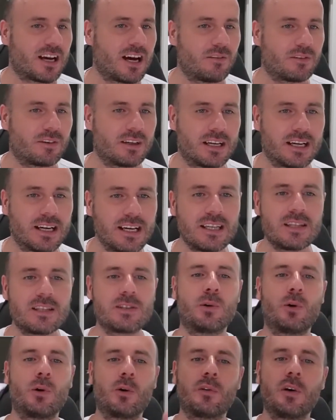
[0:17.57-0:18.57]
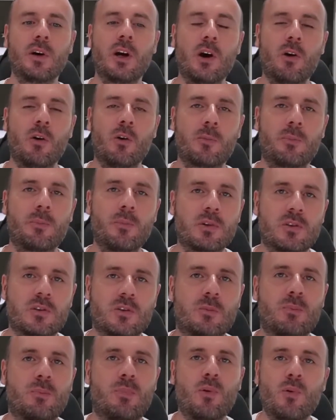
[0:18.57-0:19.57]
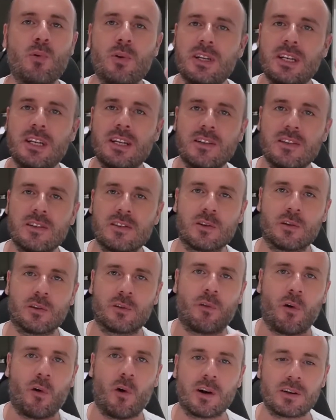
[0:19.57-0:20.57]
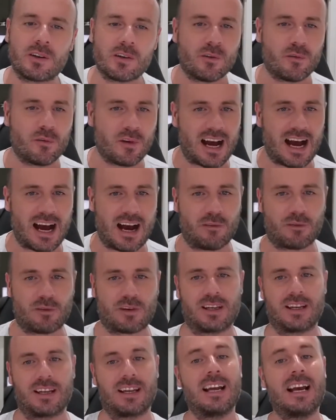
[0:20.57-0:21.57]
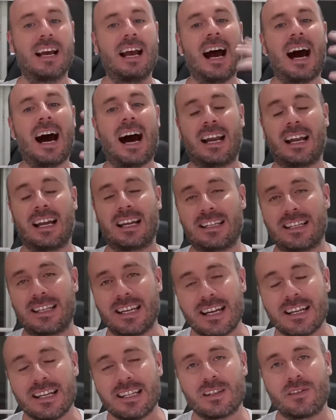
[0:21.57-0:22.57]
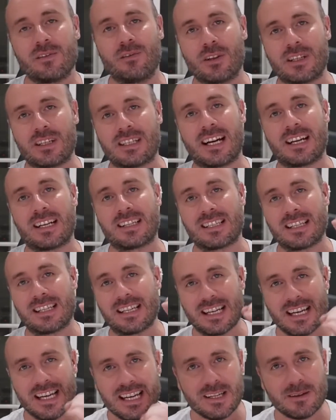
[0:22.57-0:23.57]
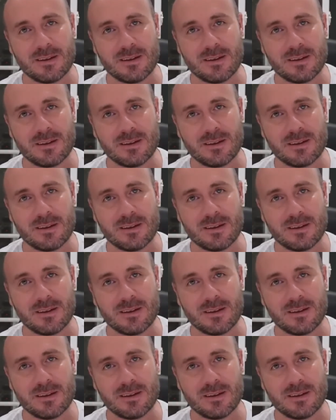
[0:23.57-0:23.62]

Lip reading: and would have to arrest Putin immediately. However, that will not happen.